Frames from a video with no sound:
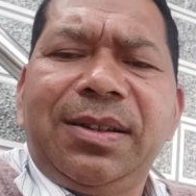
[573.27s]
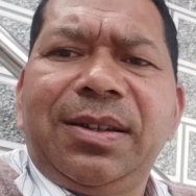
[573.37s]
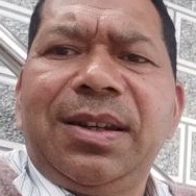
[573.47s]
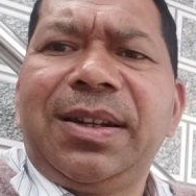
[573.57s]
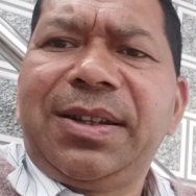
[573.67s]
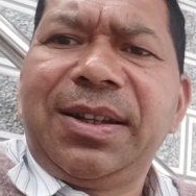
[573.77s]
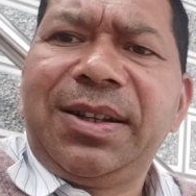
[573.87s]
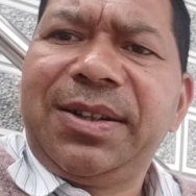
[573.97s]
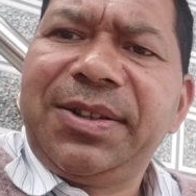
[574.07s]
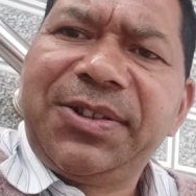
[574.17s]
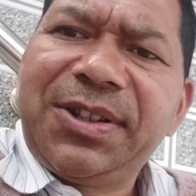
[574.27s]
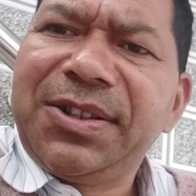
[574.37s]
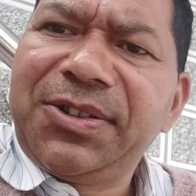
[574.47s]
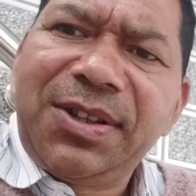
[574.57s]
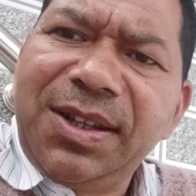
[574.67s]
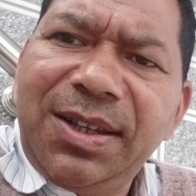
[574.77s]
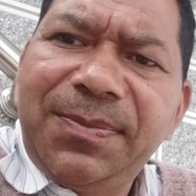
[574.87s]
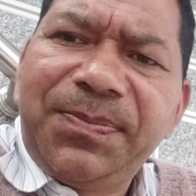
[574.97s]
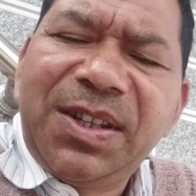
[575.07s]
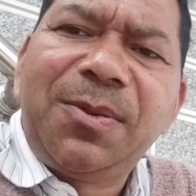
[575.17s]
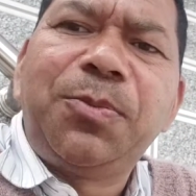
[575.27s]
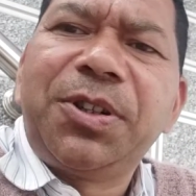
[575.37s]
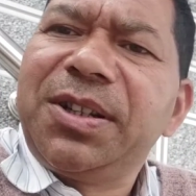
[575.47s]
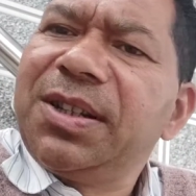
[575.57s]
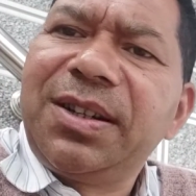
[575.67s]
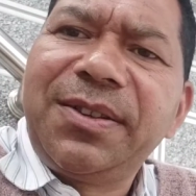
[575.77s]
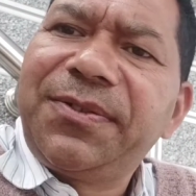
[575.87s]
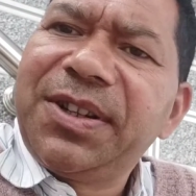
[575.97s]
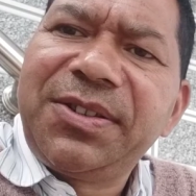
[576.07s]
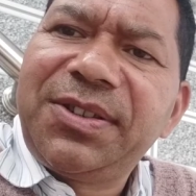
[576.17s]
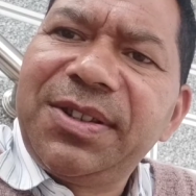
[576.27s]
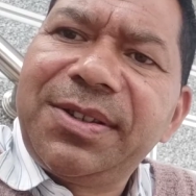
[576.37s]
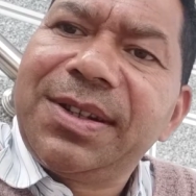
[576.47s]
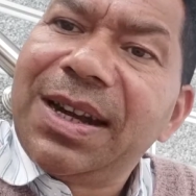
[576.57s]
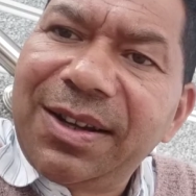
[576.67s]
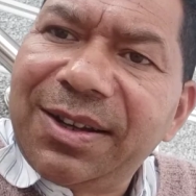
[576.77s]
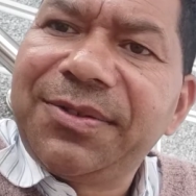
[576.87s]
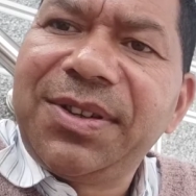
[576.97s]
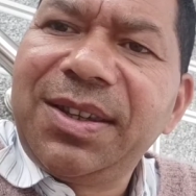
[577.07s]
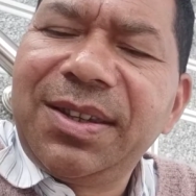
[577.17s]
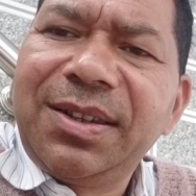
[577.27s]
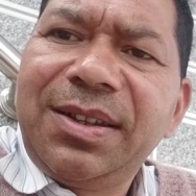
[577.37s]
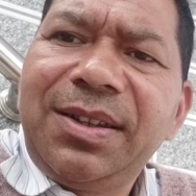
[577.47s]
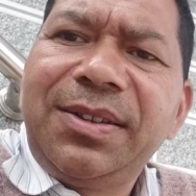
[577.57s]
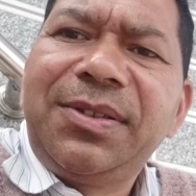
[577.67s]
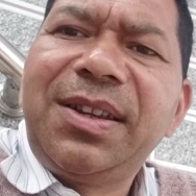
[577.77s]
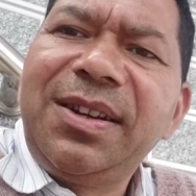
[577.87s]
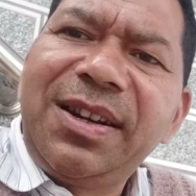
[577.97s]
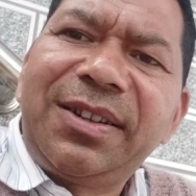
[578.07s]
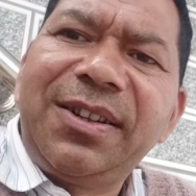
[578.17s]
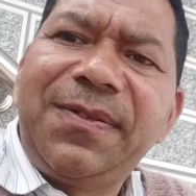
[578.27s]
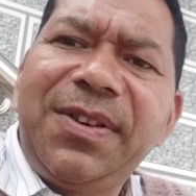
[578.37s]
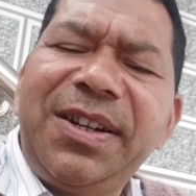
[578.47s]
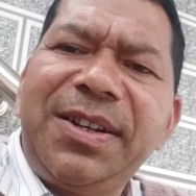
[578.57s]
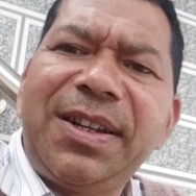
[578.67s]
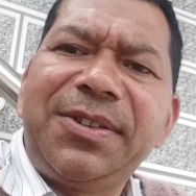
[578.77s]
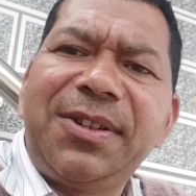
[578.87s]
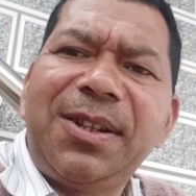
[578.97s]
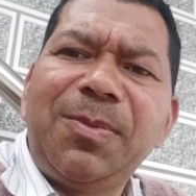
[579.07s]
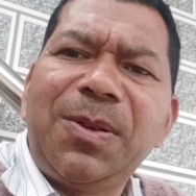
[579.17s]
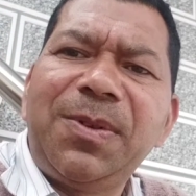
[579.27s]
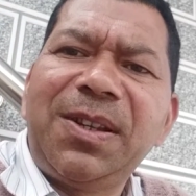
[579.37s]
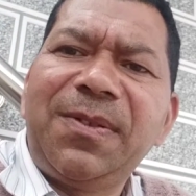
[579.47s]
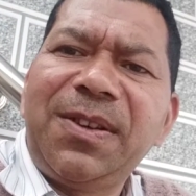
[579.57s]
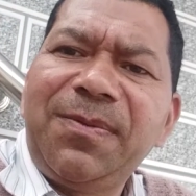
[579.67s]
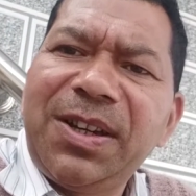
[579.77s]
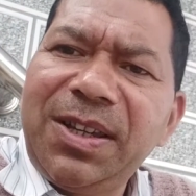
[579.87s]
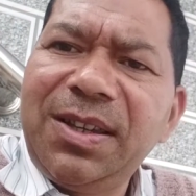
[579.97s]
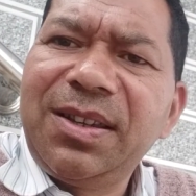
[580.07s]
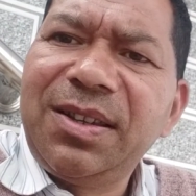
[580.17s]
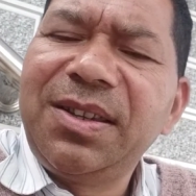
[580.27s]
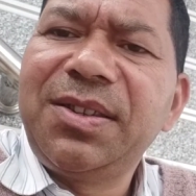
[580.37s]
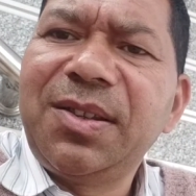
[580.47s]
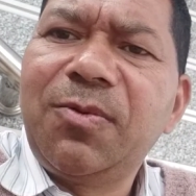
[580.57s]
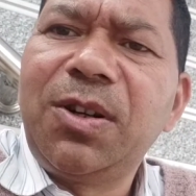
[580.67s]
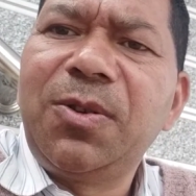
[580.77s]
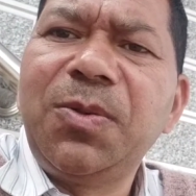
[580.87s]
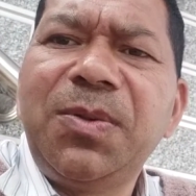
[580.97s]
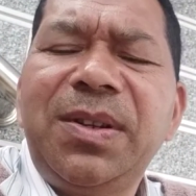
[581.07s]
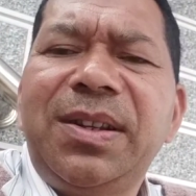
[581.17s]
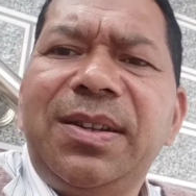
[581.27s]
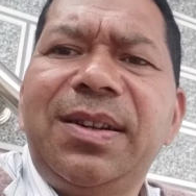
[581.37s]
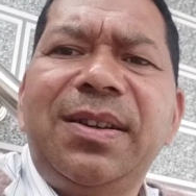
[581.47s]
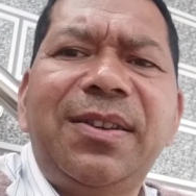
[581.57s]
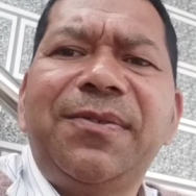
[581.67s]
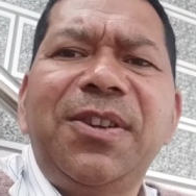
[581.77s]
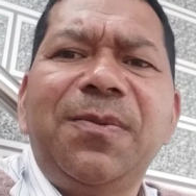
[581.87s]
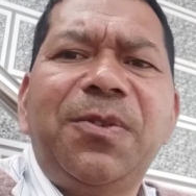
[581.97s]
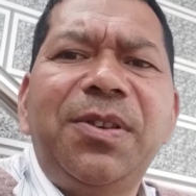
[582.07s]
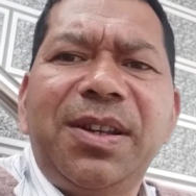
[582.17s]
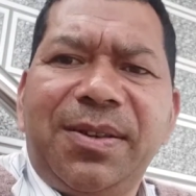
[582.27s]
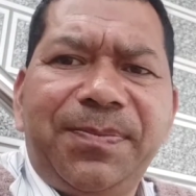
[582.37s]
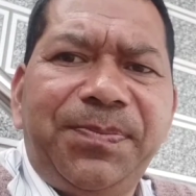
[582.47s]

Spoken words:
at a distance d and potential difference is delta V, then electric field intensity may be given by E is equal to delta V upon d.